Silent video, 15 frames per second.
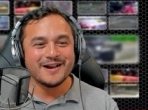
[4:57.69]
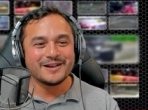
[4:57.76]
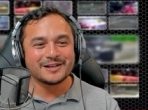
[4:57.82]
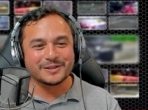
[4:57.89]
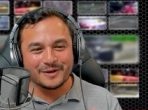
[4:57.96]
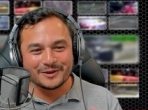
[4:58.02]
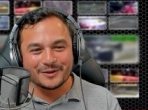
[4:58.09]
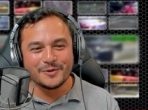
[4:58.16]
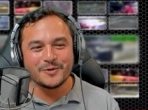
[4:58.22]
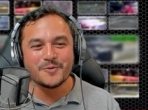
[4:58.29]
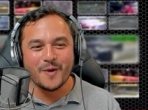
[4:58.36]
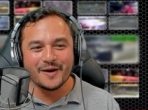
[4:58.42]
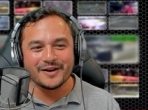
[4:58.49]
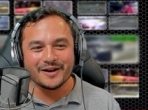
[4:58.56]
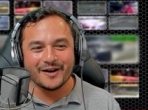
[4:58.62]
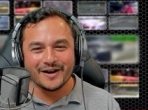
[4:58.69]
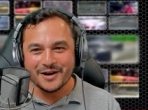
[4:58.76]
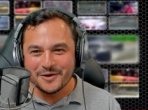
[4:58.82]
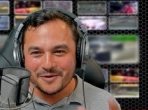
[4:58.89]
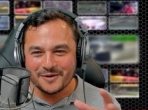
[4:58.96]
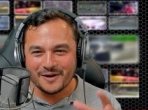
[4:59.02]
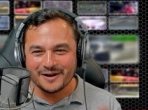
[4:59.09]
So I do wonder. I
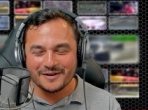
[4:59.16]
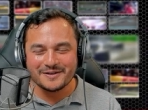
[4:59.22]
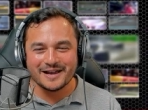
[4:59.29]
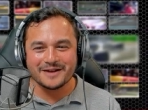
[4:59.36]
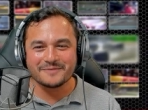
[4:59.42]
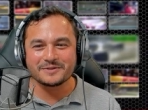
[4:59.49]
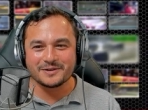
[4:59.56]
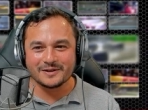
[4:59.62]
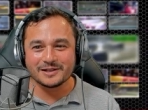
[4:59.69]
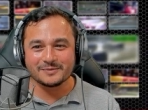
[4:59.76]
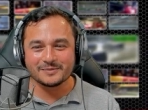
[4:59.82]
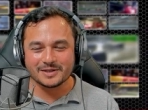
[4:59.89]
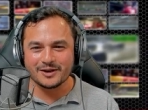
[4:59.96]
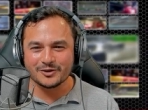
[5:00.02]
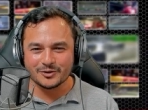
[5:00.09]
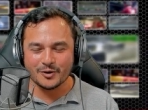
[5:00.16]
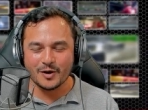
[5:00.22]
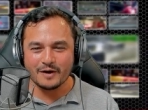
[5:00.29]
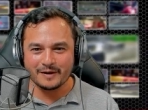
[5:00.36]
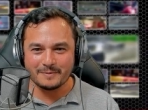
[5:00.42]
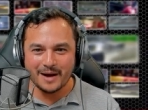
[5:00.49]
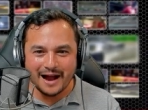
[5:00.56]
know I know Jann was doing some stunt
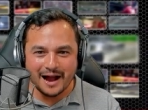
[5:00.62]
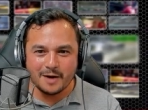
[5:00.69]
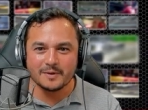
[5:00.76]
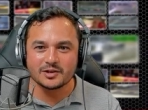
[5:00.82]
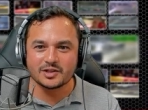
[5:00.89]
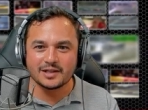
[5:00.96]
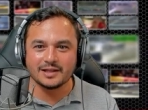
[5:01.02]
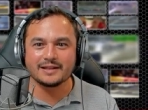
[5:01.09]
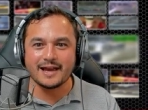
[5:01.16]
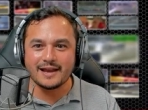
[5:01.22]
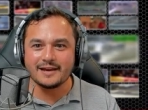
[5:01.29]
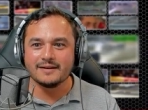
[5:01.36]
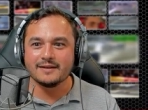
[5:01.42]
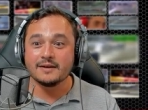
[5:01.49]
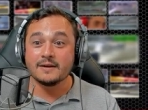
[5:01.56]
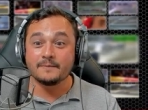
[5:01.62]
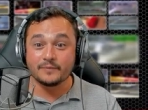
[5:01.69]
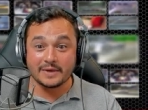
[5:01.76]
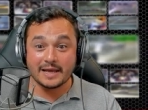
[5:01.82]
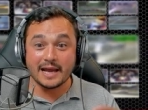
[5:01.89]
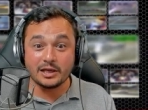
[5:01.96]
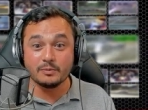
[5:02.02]
driving, but how much did they
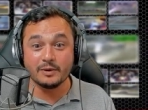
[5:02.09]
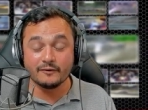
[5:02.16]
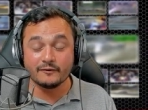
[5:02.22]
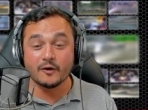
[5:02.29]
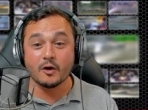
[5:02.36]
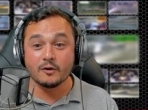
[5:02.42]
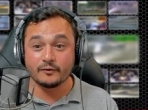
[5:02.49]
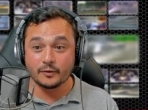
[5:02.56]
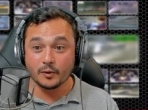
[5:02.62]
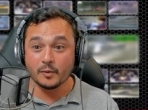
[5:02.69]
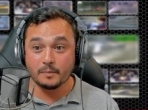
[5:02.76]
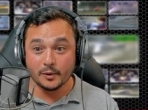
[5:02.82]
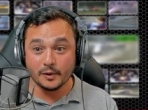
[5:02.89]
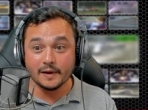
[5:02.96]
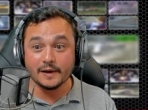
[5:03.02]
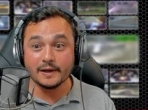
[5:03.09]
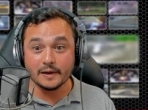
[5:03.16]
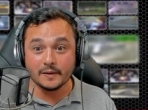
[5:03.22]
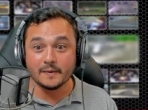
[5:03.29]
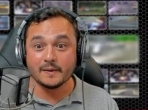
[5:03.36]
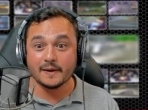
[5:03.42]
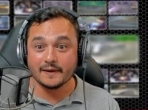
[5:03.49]
get you involved or bully
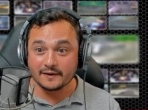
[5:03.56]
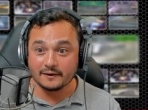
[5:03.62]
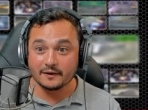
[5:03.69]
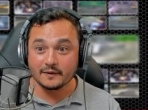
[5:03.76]
you into